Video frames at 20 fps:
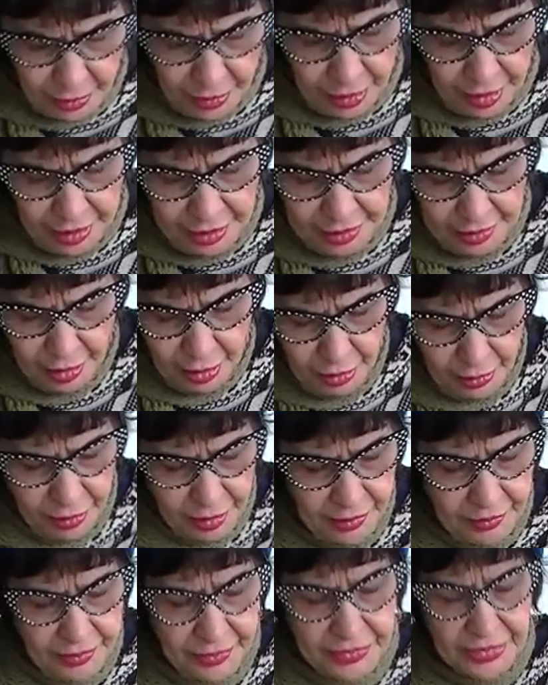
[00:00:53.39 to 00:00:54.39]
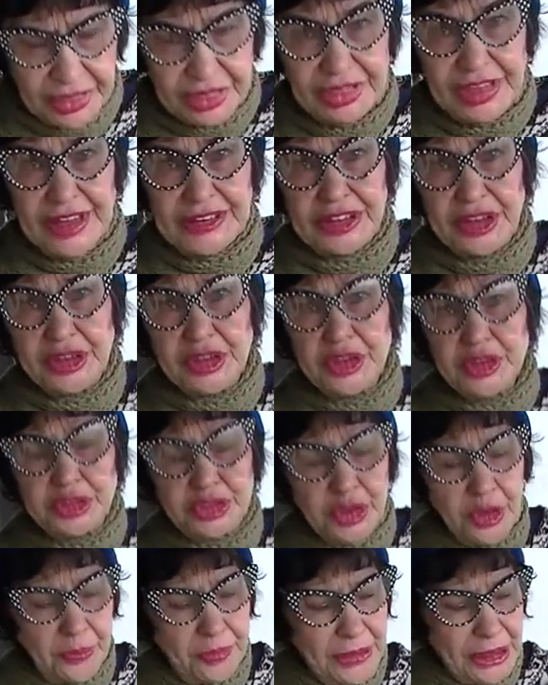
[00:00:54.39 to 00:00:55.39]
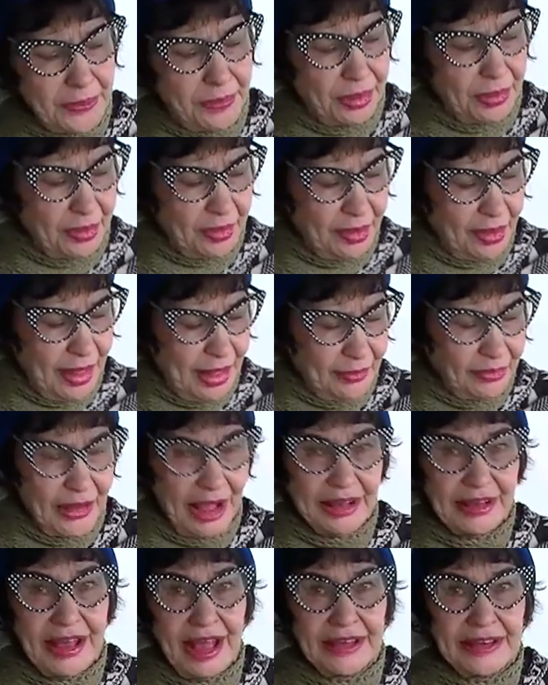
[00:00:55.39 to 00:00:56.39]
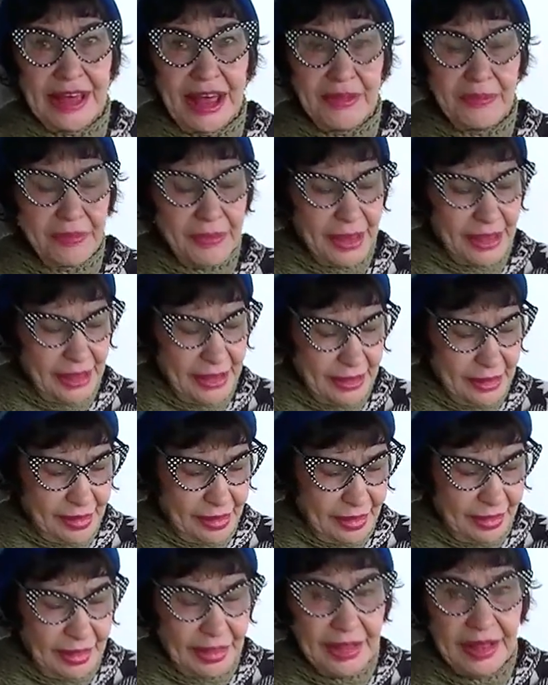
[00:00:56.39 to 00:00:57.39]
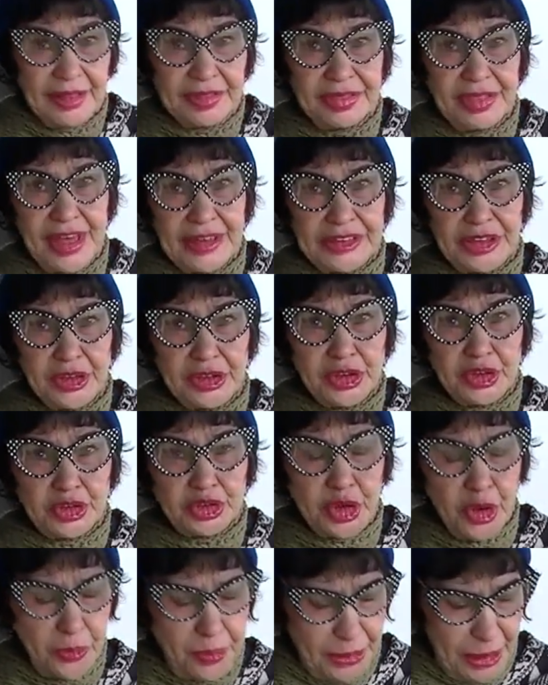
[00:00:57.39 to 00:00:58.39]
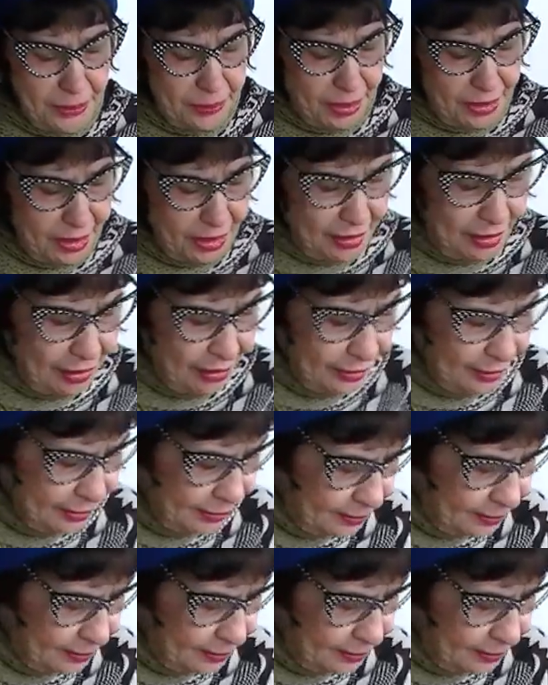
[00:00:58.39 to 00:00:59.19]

Oh, oh. Thank you, YouTube people. Thank I, you, everybody. I got mail. Thank, Thank you, everybody. You YouTube people.